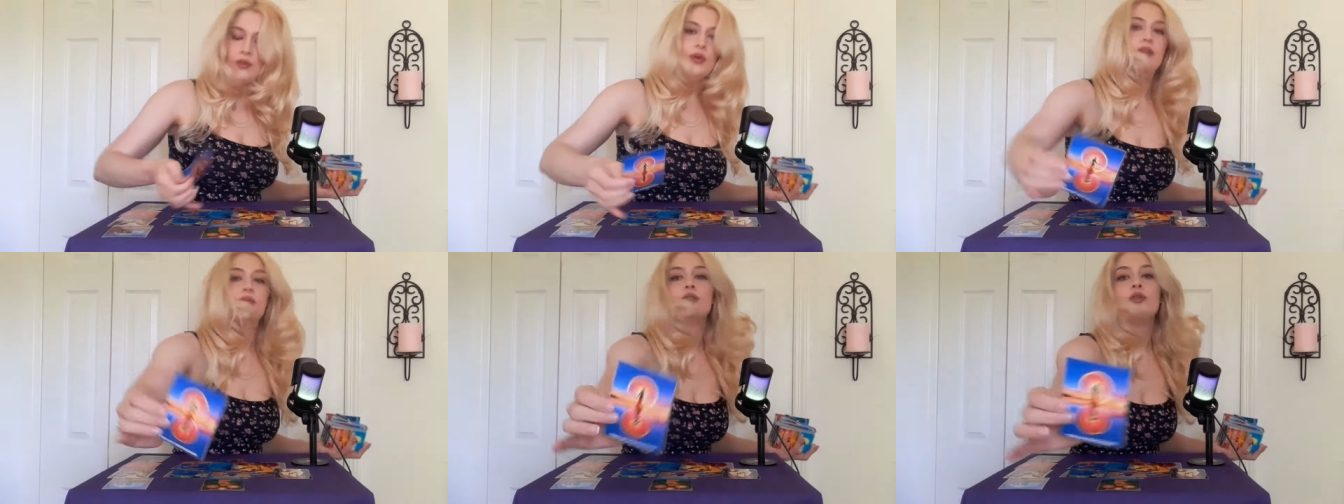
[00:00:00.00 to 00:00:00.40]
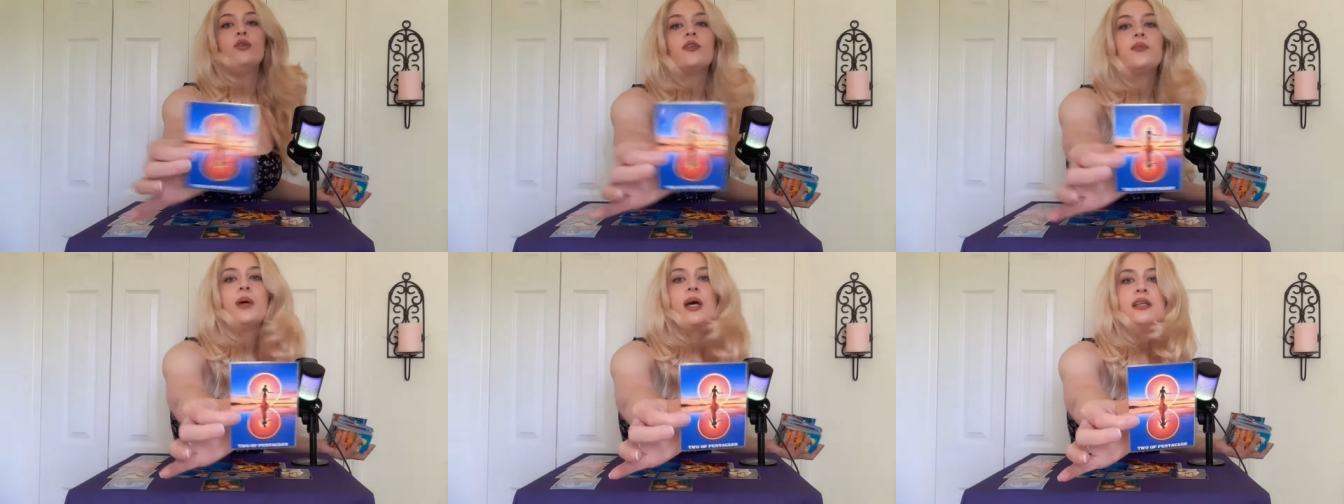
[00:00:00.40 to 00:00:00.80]
We have
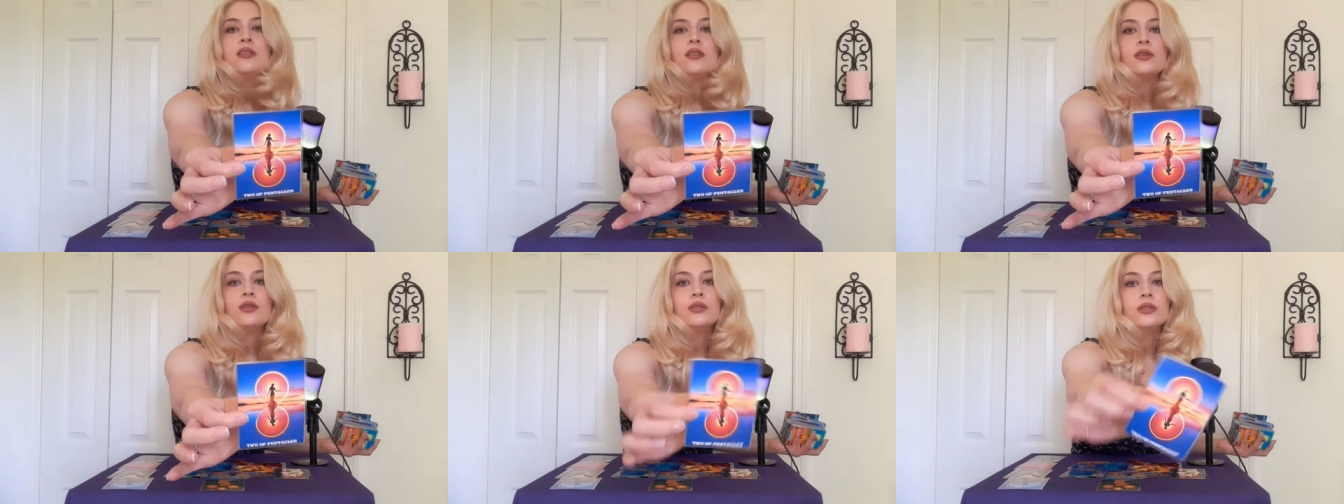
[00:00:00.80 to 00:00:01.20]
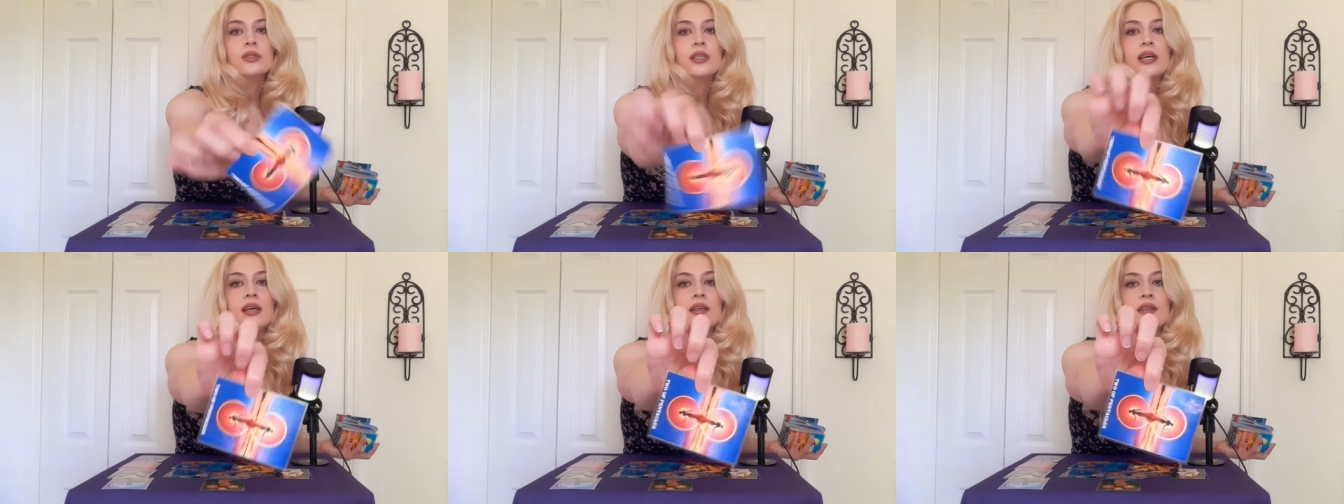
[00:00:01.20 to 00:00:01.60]
Two of Pentacles.
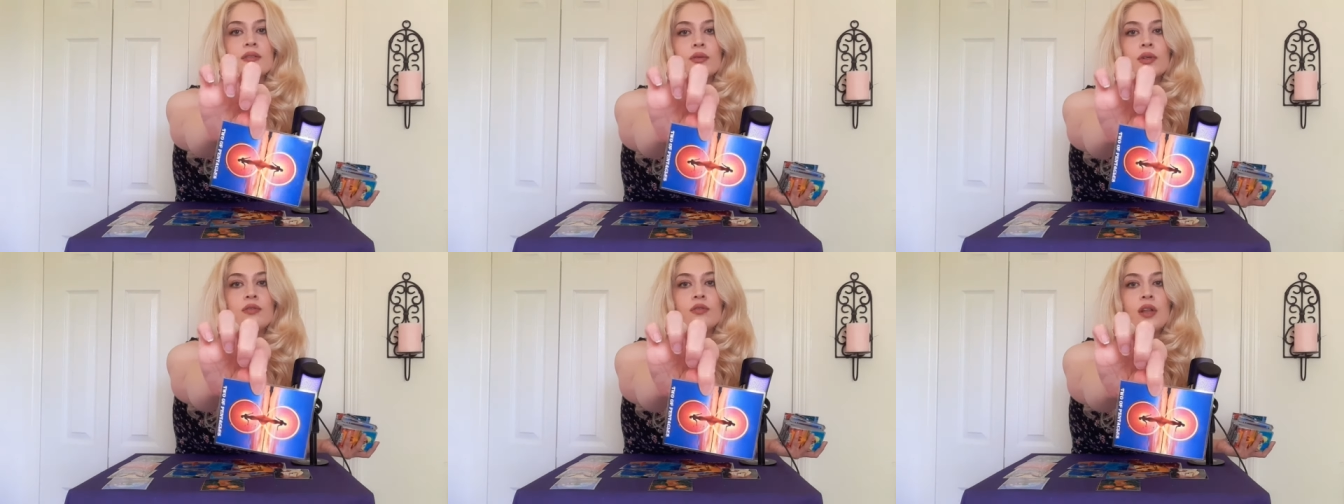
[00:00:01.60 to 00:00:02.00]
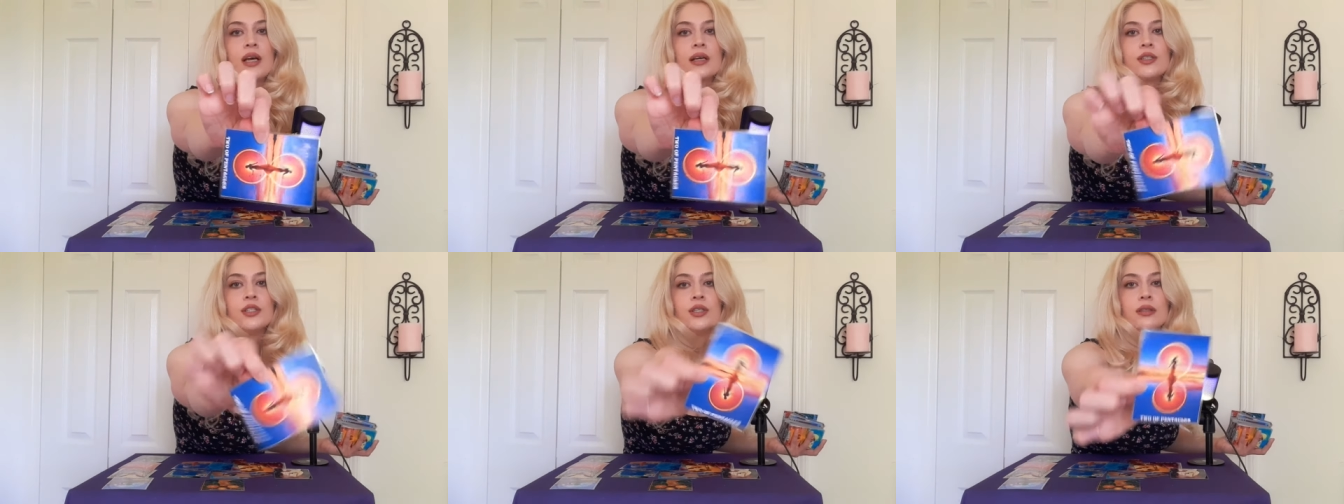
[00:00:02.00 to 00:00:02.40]
Again,
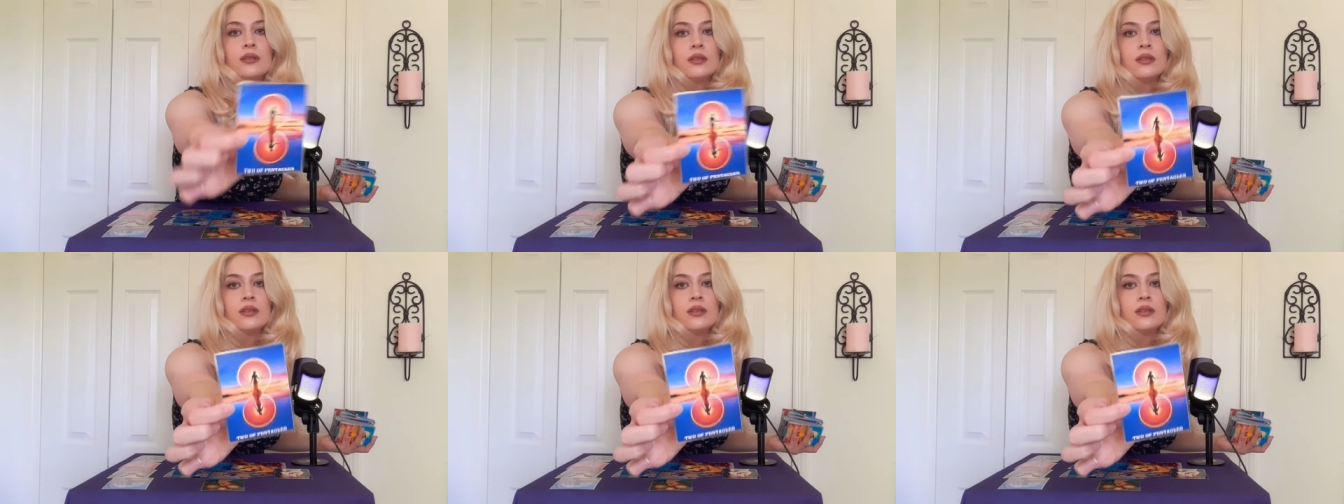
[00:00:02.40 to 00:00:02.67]
reflection.